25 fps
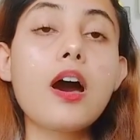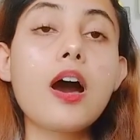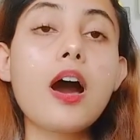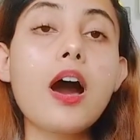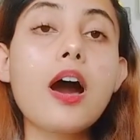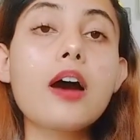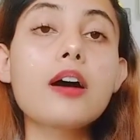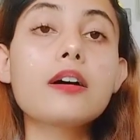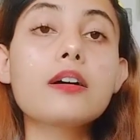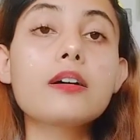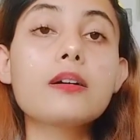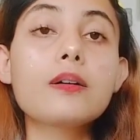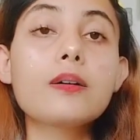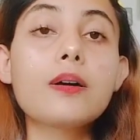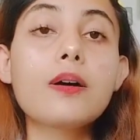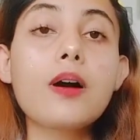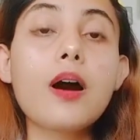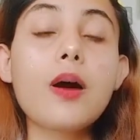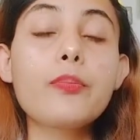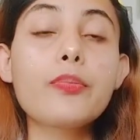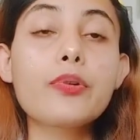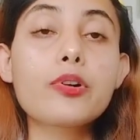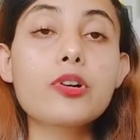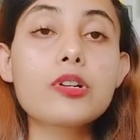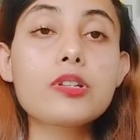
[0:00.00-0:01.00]
a
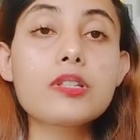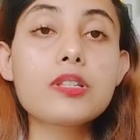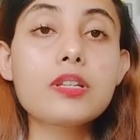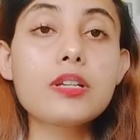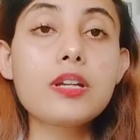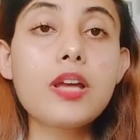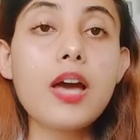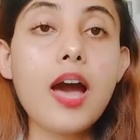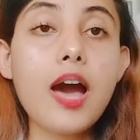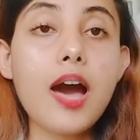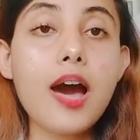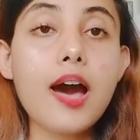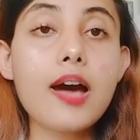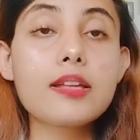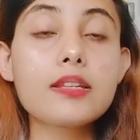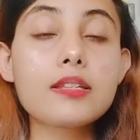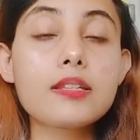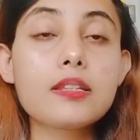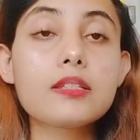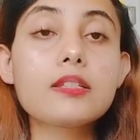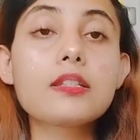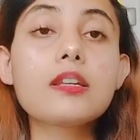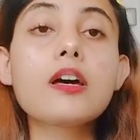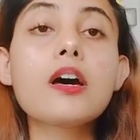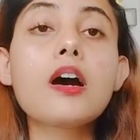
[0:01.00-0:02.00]
person
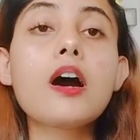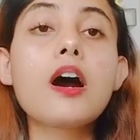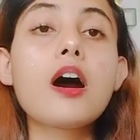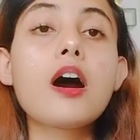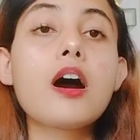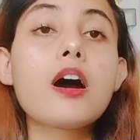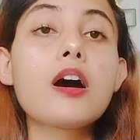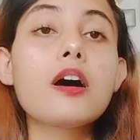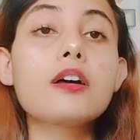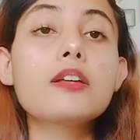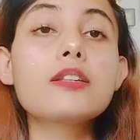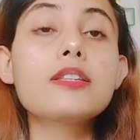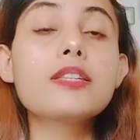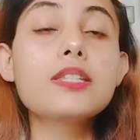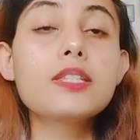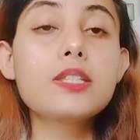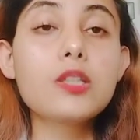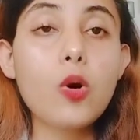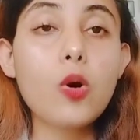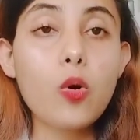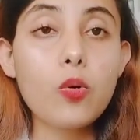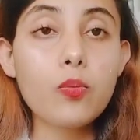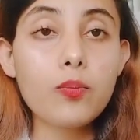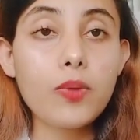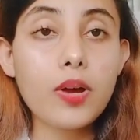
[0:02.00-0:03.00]
has
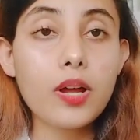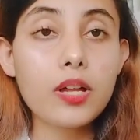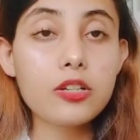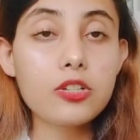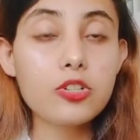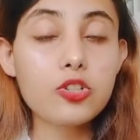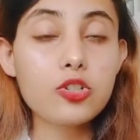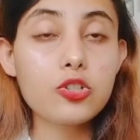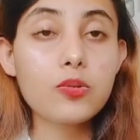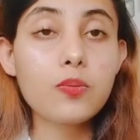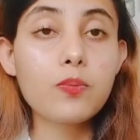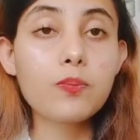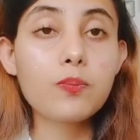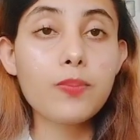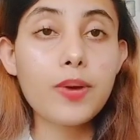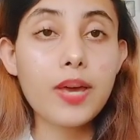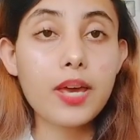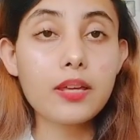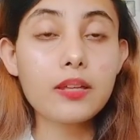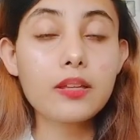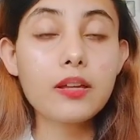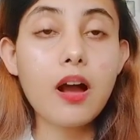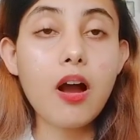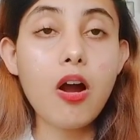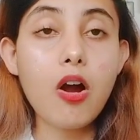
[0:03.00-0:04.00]
so much
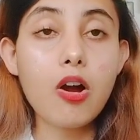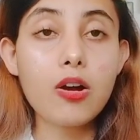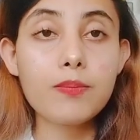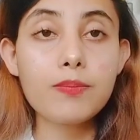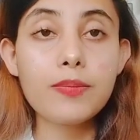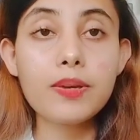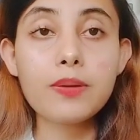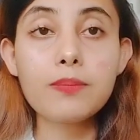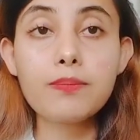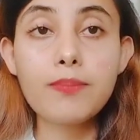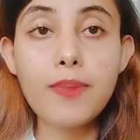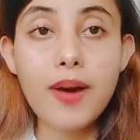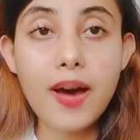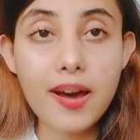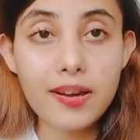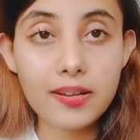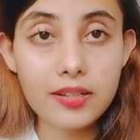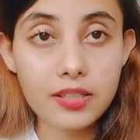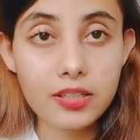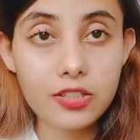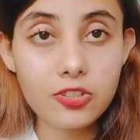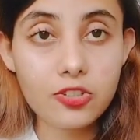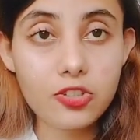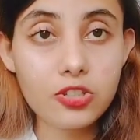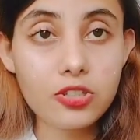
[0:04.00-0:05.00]
big karmic
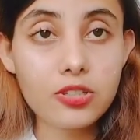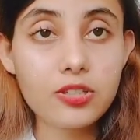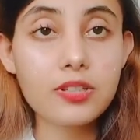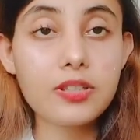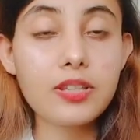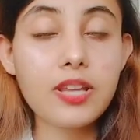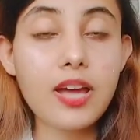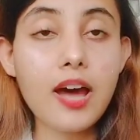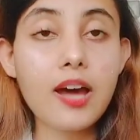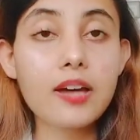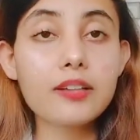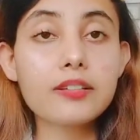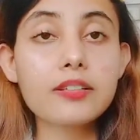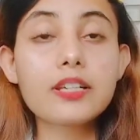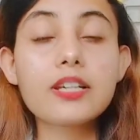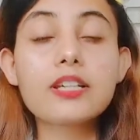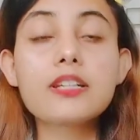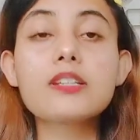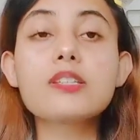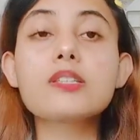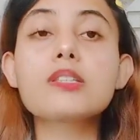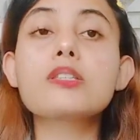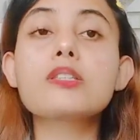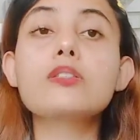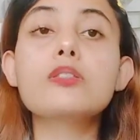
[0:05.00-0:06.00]
baggage that it
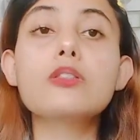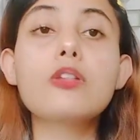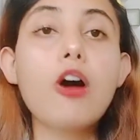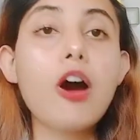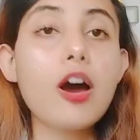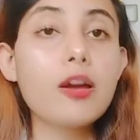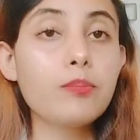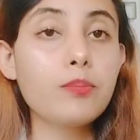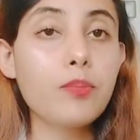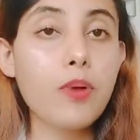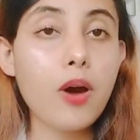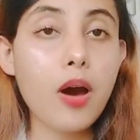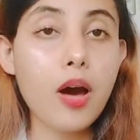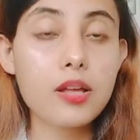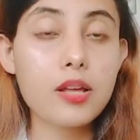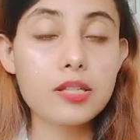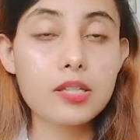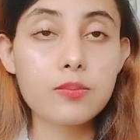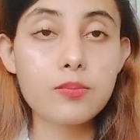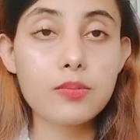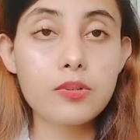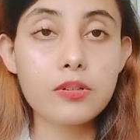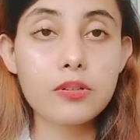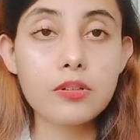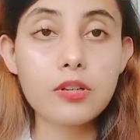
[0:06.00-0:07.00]
is not
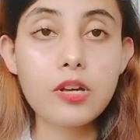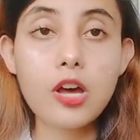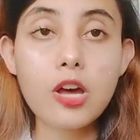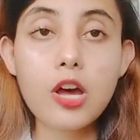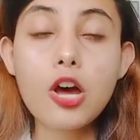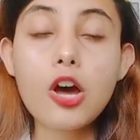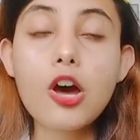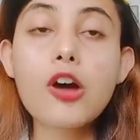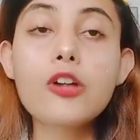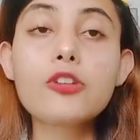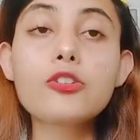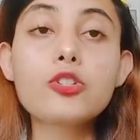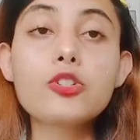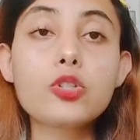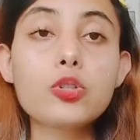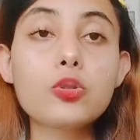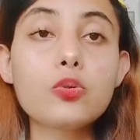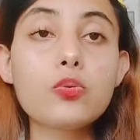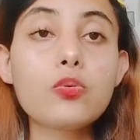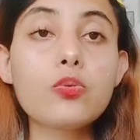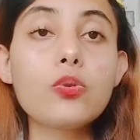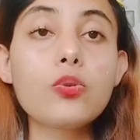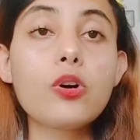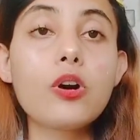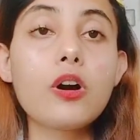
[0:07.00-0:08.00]
possible to
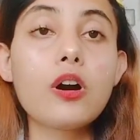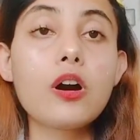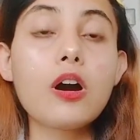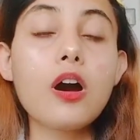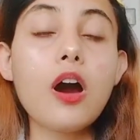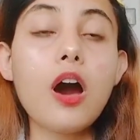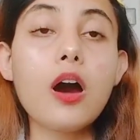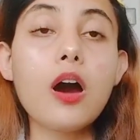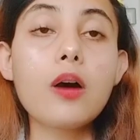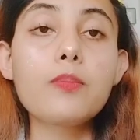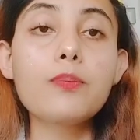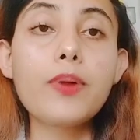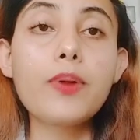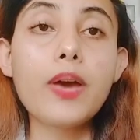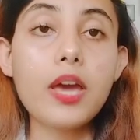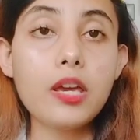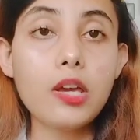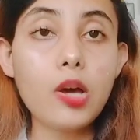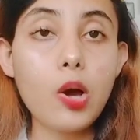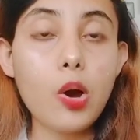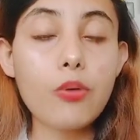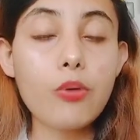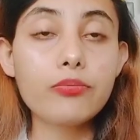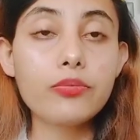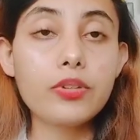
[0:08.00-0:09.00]
pay
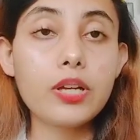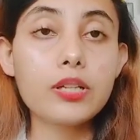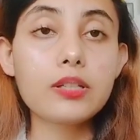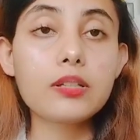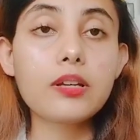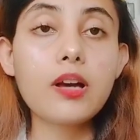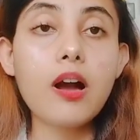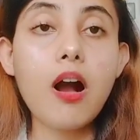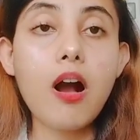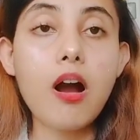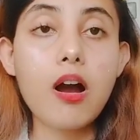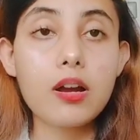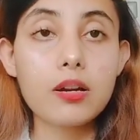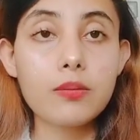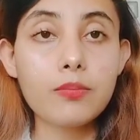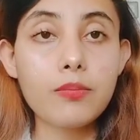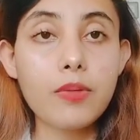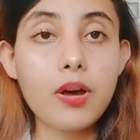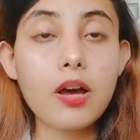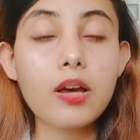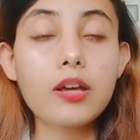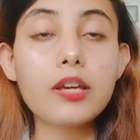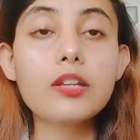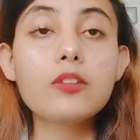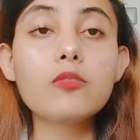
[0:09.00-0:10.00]
off that
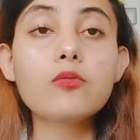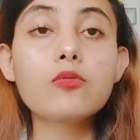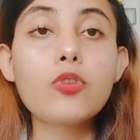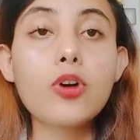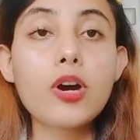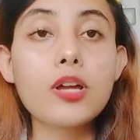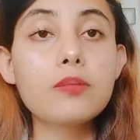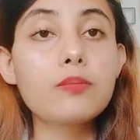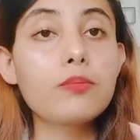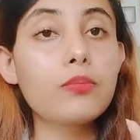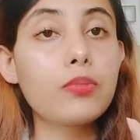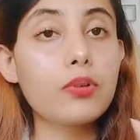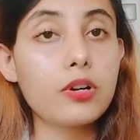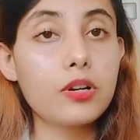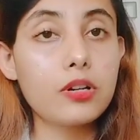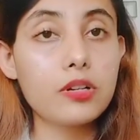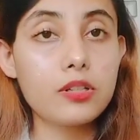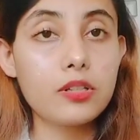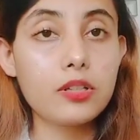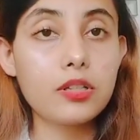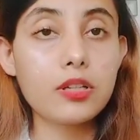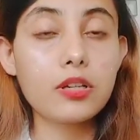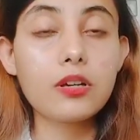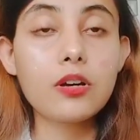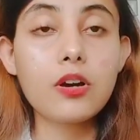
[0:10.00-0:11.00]
karma in one birth,
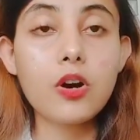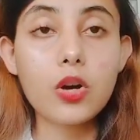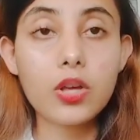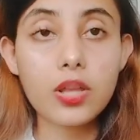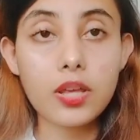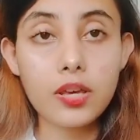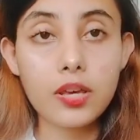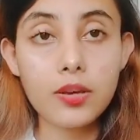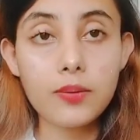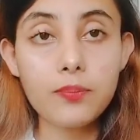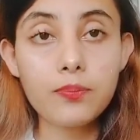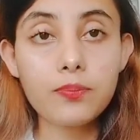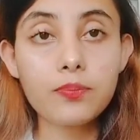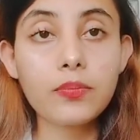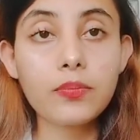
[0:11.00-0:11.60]
okay?